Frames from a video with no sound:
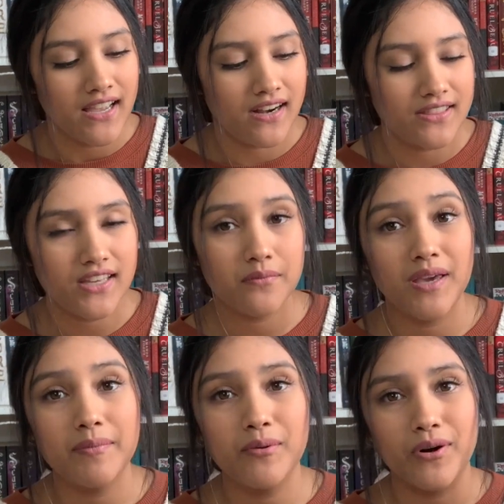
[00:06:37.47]
And I think
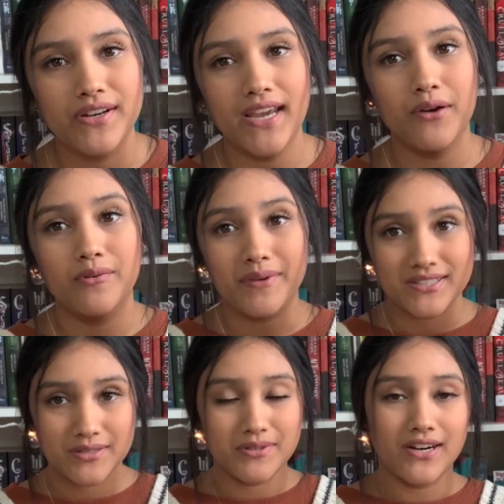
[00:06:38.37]
maybe one day when my
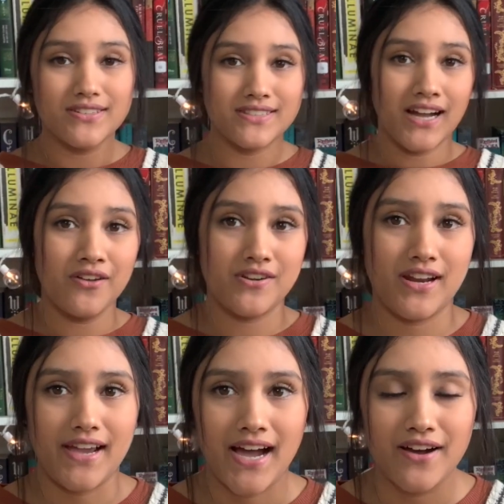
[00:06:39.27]
TBR is down and
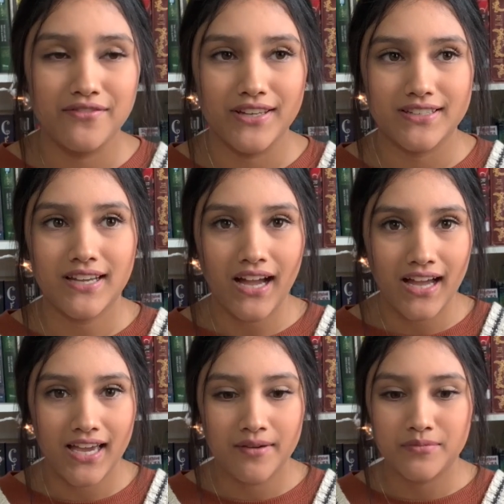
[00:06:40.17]
I have like
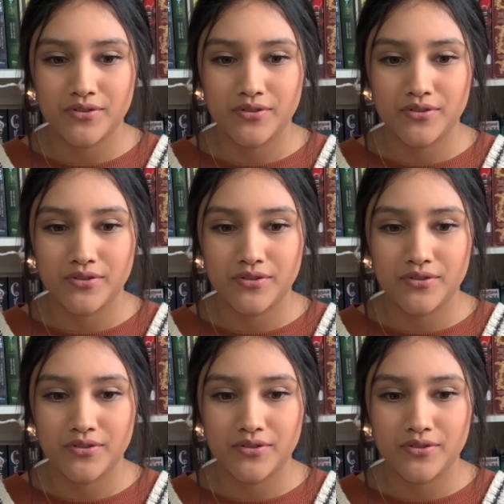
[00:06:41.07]
time